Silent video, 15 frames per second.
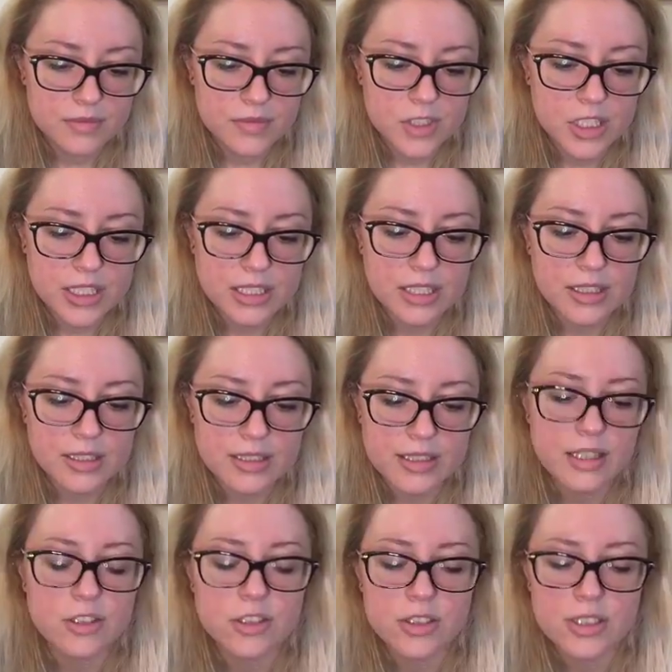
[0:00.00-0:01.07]
just like the
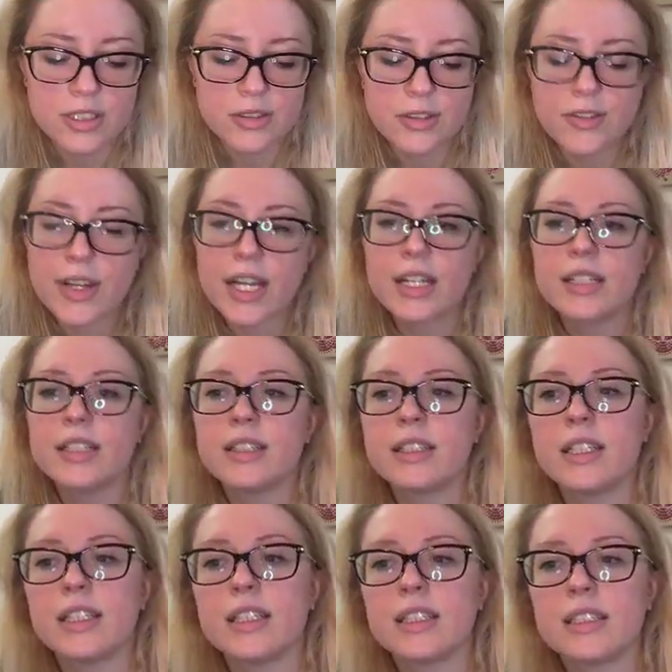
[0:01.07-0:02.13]
sessions that we've had and
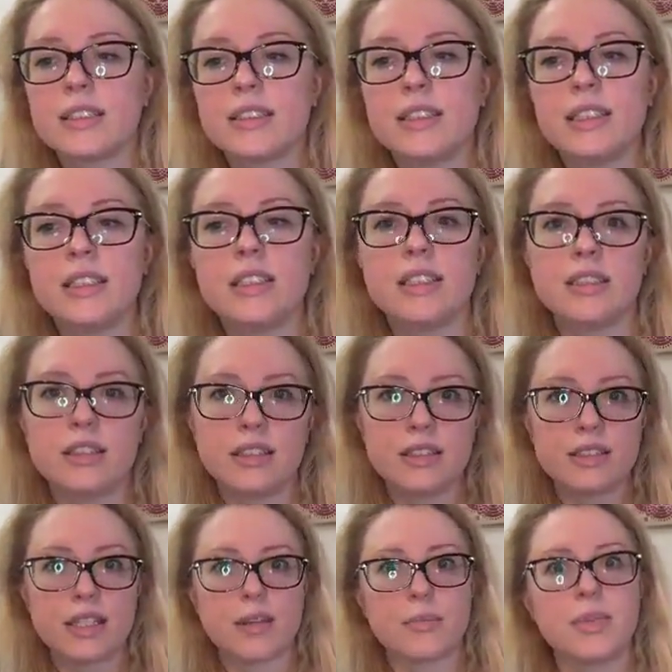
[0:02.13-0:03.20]
like seeing
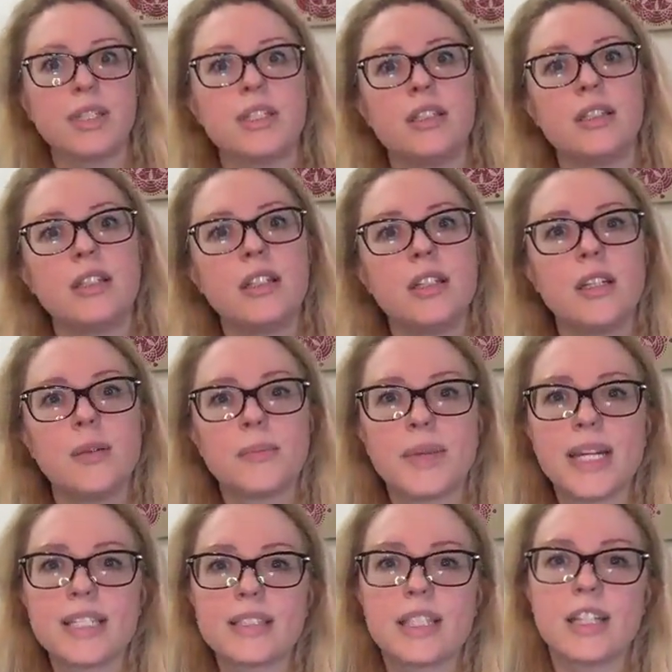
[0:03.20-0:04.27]
things happen
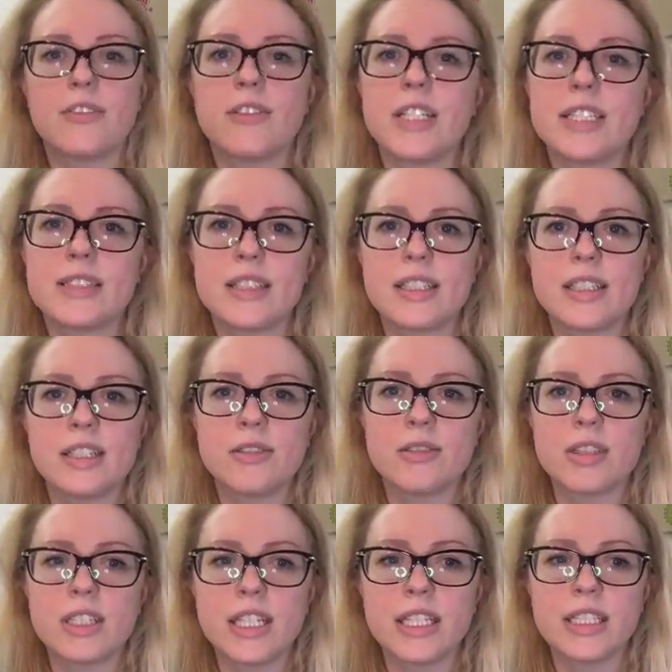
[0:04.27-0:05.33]
past life wise, that they were
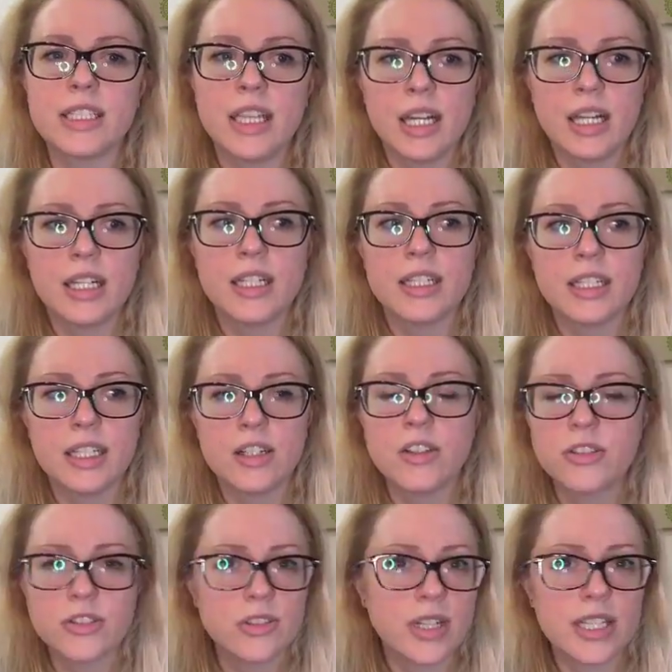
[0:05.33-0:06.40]
like, yeah, I
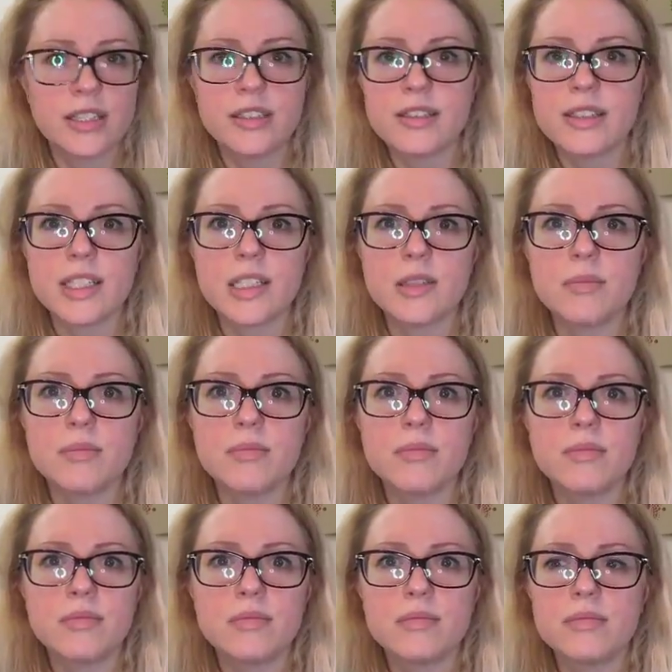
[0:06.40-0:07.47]
also had the same
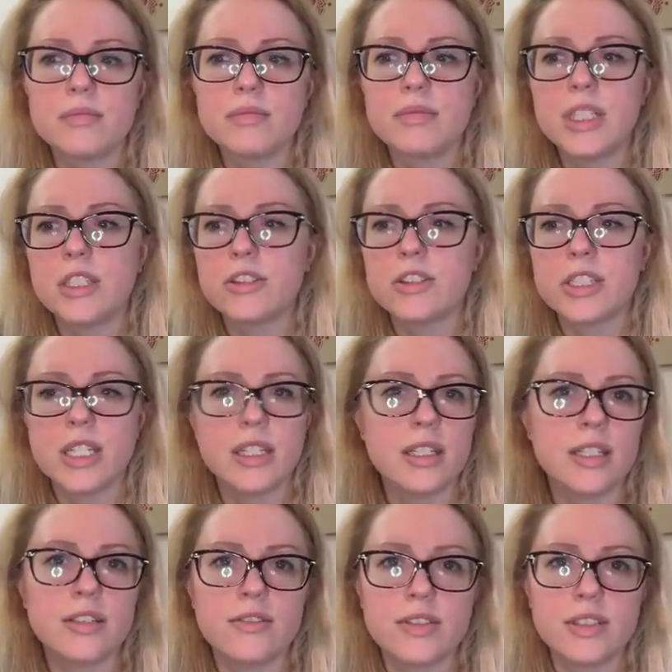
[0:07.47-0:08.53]

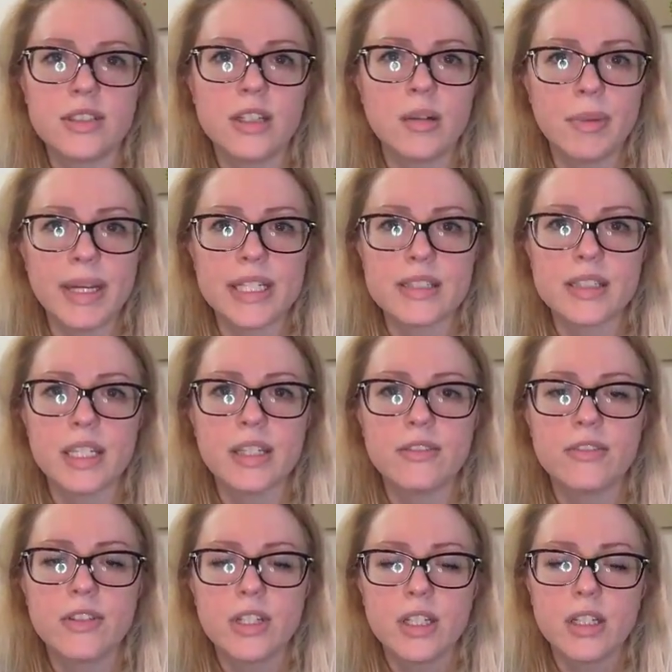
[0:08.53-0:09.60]
understanding of past life.
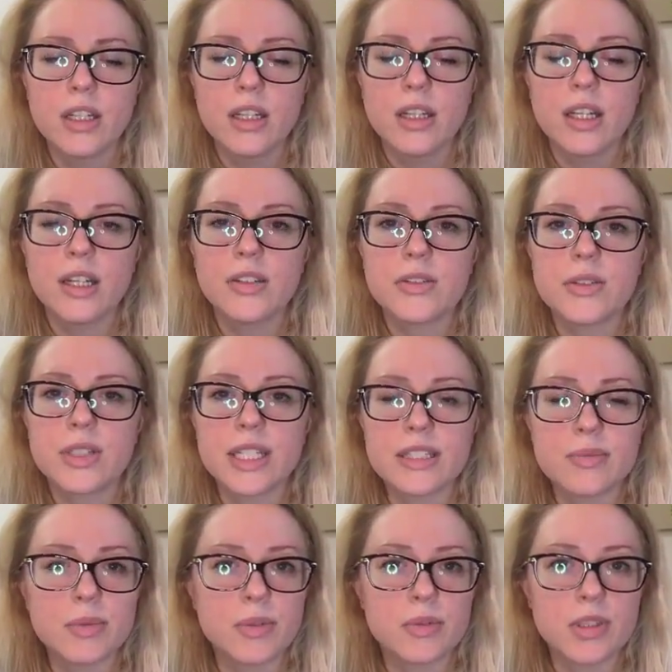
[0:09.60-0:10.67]
And so
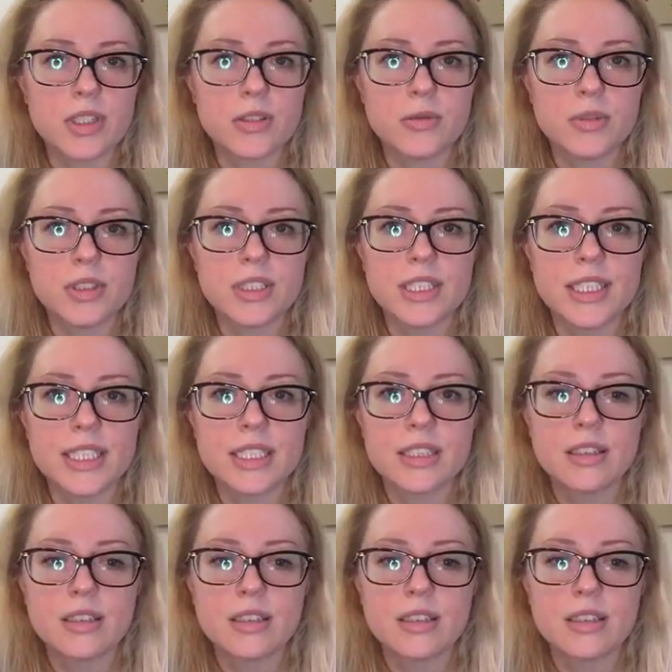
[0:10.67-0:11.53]
that's been really cool, like